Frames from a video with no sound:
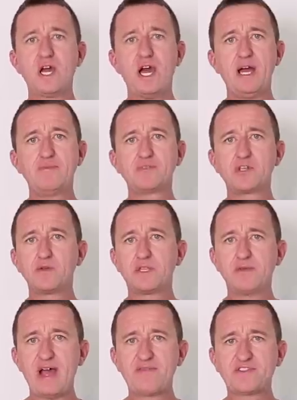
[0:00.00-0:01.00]
um, do
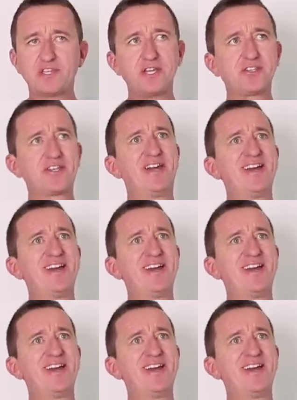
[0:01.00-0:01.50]
the maths is